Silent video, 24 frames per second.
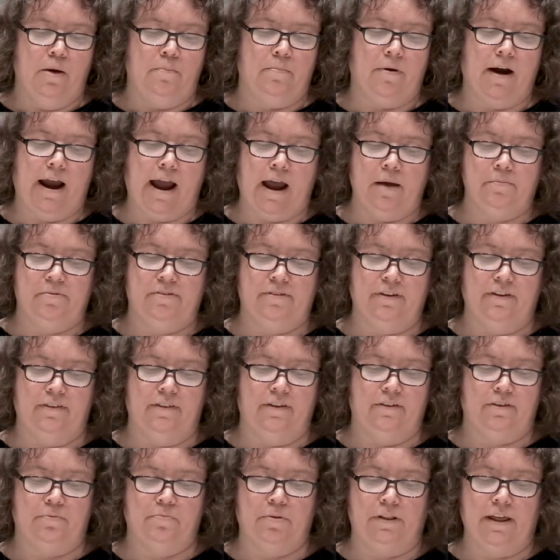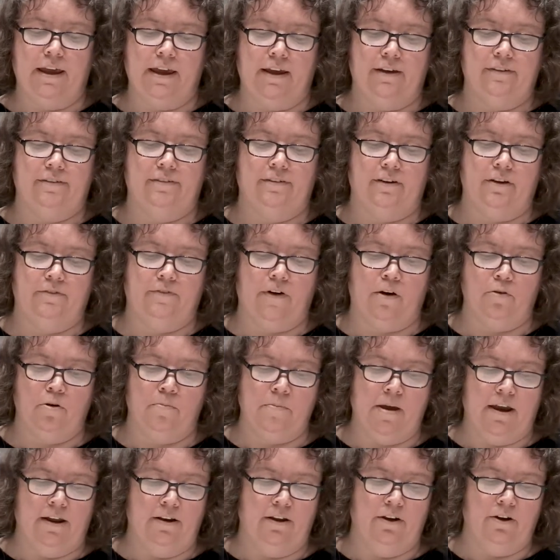perhaps in this place if I
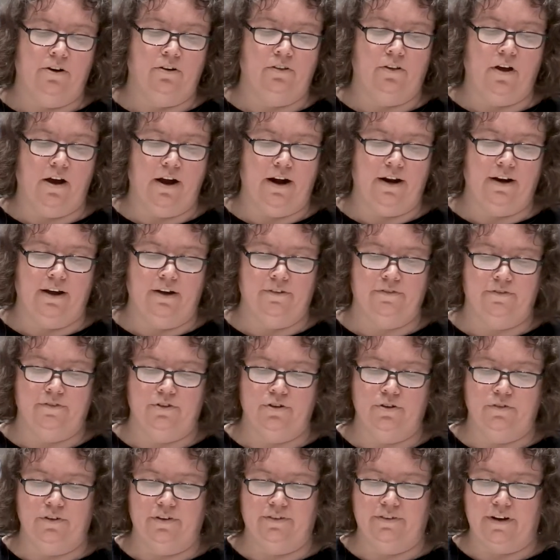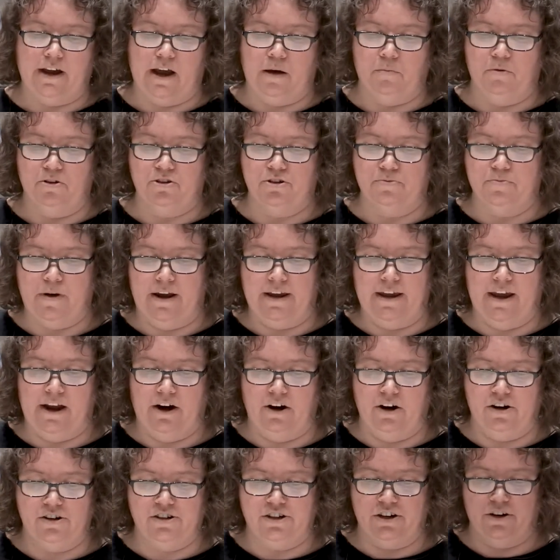remain here long enough to establish my
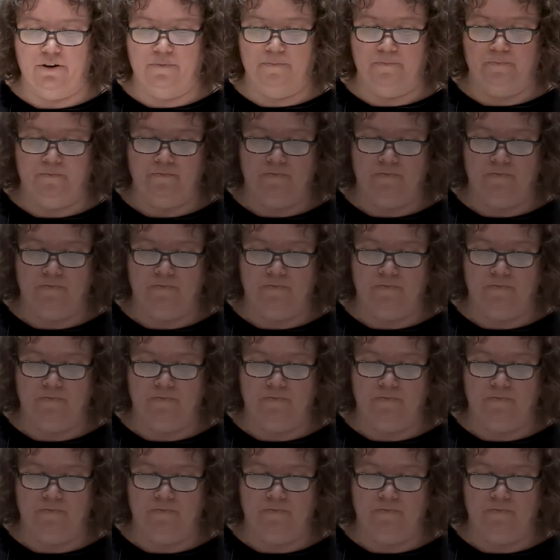character."